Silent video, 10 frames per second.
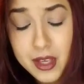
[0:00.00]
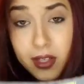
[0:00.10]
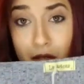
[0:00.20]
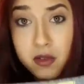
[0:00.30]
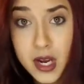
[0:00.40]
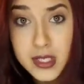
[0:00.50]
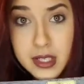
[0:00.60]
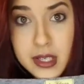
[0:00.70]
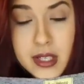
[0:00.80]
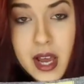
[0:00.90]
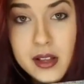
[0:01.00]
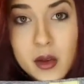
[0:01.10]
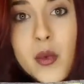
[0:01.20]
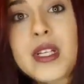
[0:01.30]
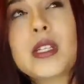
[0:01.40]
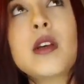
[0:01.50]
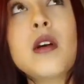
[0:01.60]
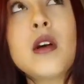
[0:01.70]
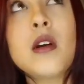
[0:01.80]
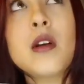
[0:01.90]
this dress exactly was
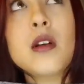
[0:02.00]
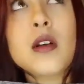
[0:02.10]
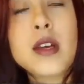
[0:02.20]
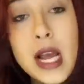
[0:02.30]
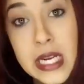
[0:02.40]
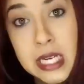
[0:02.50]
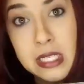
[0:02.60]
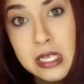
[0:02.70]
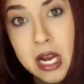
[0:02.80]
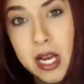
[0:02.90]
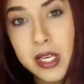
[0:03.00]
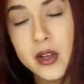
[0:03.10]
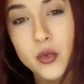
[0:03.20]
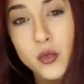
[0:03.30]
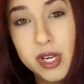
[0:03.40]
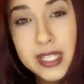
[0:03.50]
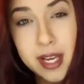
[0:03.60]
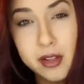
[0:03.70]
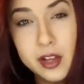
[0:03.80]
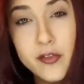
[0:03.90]
nine ninety-nine,
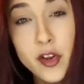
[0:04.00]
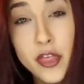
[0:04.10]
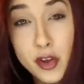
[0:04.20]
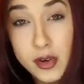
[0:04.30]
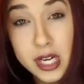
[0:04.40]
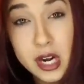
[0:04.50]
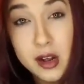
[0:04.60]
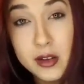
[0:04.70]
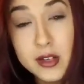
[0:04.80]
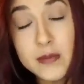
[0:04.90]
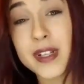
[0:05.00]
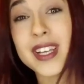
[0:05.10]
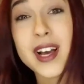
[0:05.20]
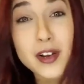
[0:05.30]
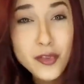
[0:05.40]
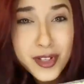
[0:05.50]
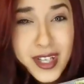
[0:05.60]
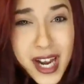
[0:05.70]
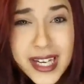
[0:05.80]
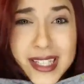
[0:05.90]
retailing for thirty dollars, but they got it for
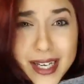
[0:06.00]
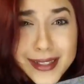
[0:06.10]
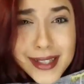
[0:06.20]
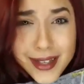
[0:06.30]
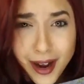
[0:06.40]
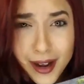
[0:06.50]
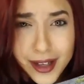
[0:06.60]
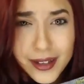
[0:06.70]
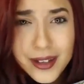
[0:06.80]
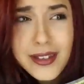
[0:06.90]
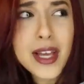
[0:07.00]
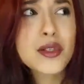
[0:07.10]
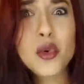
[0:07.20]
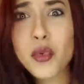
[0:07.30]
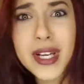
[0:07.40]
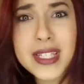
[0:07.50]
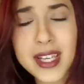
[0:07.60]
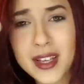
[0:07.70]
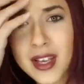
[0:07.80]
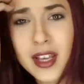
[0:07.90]
nine ninety-nine. That's
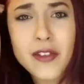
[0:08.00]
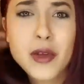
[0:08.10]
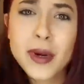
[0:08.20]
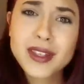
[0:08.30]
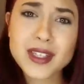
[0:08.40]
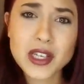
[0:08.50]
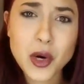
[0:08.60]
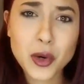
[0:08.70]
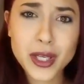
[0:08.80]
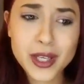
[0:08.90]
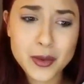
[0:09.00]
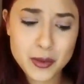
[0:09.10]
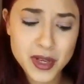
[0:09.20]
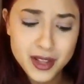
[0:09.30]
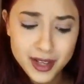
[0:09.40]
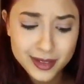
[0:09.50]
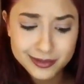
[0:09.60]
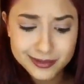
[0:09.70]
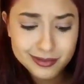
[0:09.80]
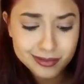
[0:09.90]
crazy. If you bought this at Target, it would be like,
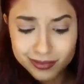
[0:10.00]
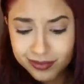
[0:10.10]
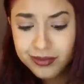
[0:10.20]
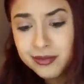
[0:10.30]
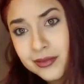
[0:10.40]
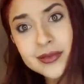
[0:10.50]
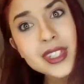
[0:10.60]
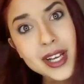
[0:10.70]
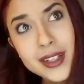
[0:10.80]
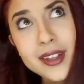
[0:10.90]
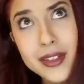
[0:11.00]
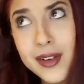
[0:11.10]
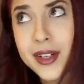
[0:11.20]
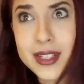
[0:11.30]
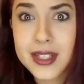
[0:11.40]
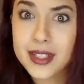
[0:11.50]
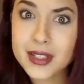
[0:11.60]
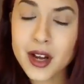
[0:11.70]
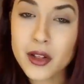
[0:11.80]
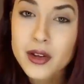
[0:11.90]
yeah, like thirty-six
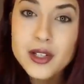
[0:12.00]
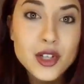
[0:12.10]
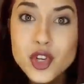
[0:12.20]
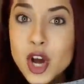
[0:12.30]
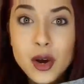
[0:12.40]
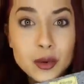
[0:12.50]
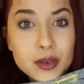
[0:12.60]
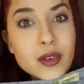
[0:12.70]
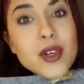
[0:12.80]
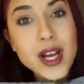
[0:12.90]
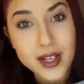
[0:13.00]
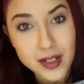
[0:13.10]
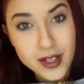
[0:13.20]
dollars. No, nine